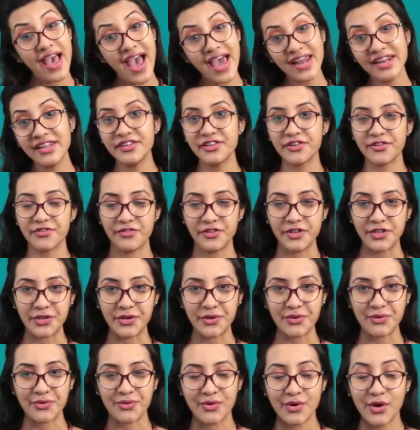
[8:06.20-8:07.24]
another
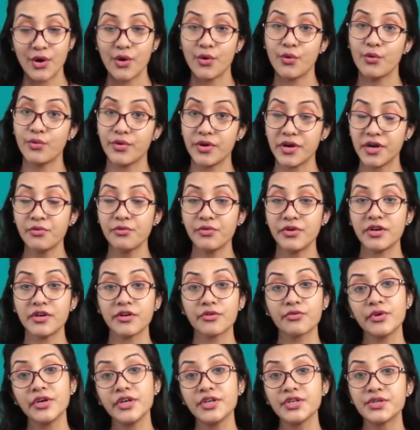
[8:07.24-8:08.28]
video where we are
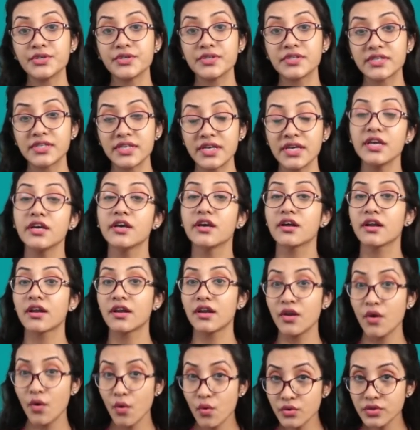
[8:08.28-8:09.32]
going to see
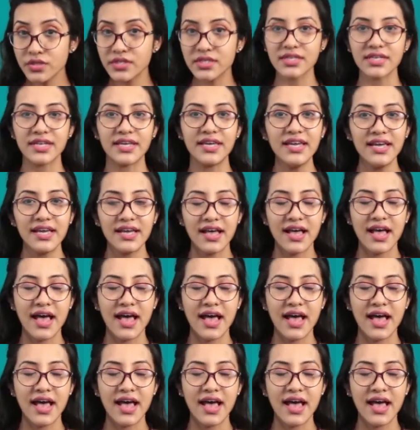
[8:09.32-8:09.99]
closely